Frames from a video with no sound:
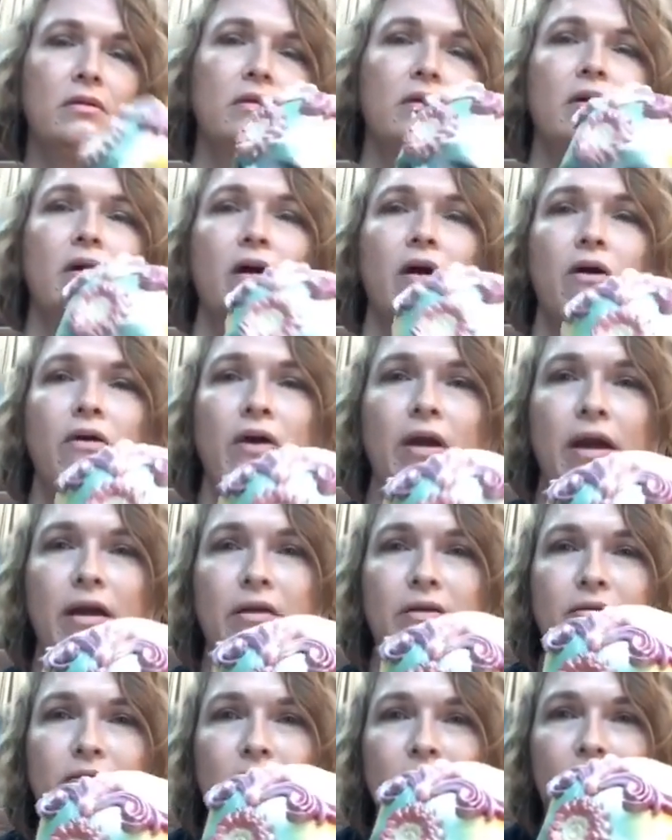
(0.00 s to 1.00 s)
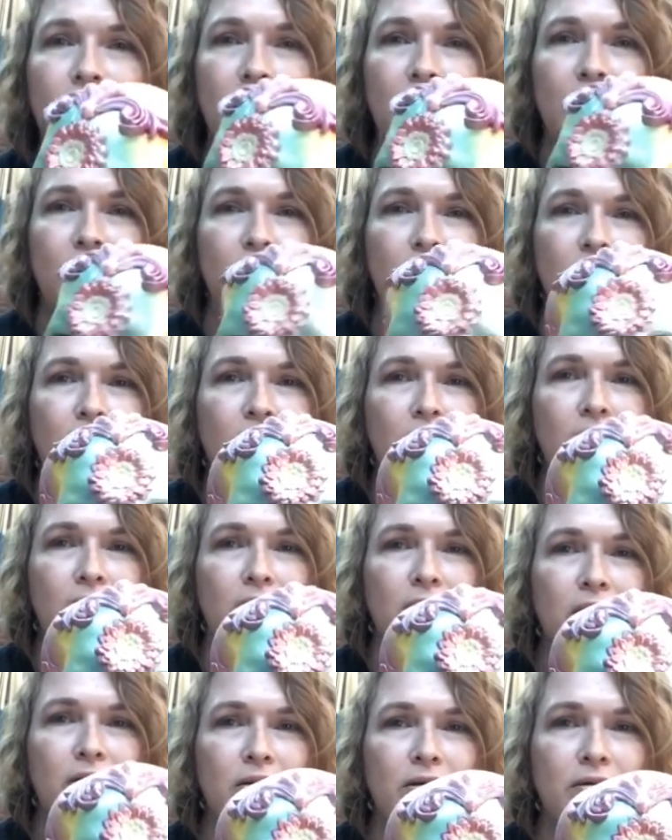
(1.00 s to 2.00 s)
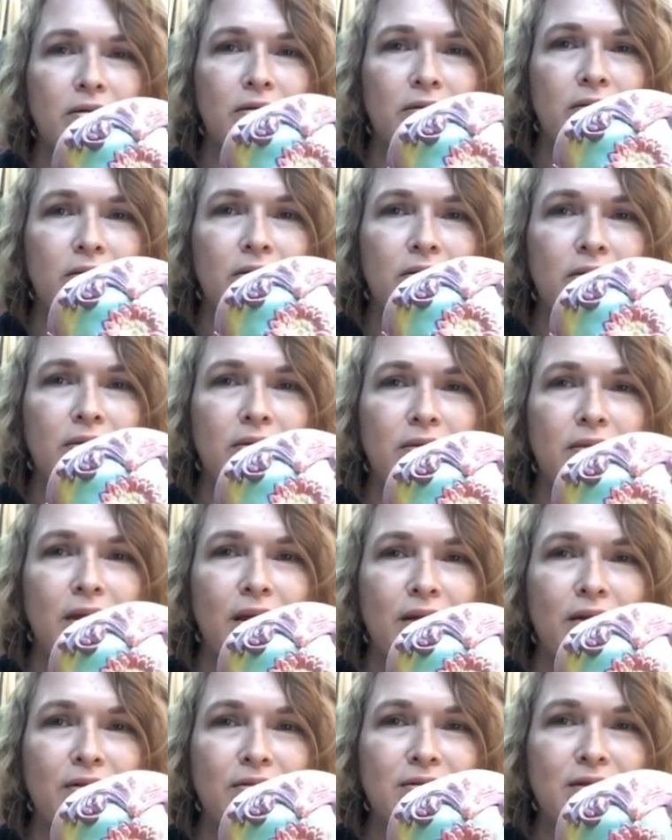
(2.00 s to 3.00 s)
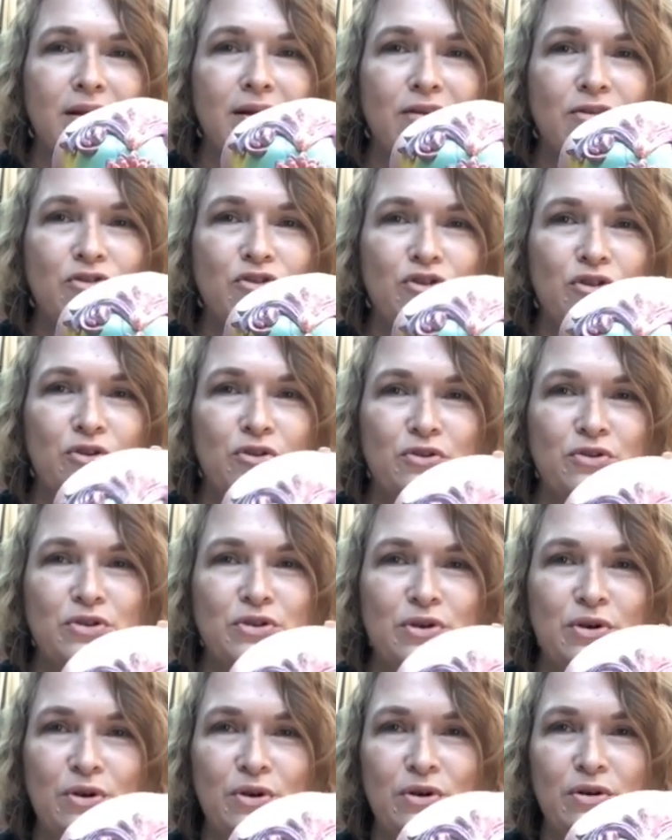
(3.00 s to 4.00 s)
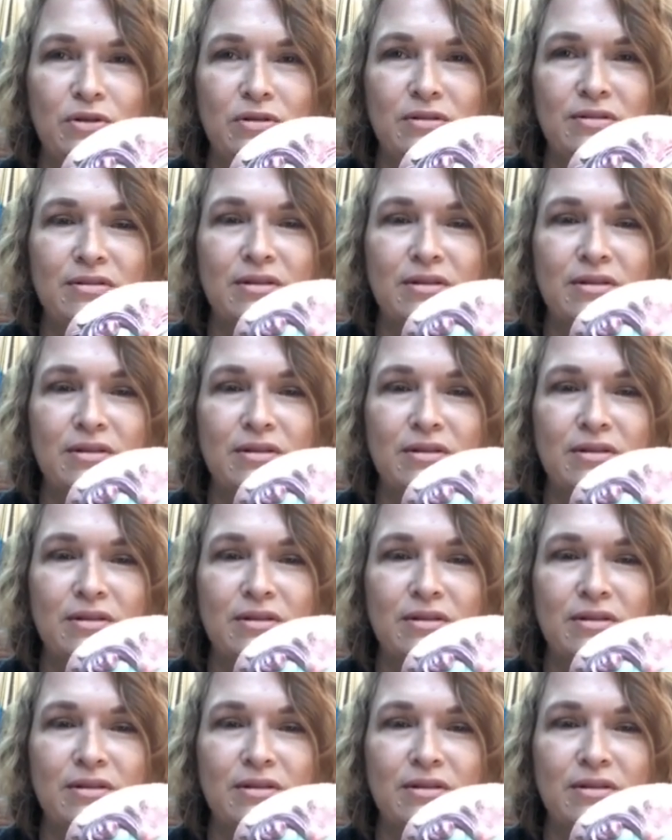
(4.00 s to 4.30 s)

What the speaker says: Okay, so there we are. There's our sugar skull.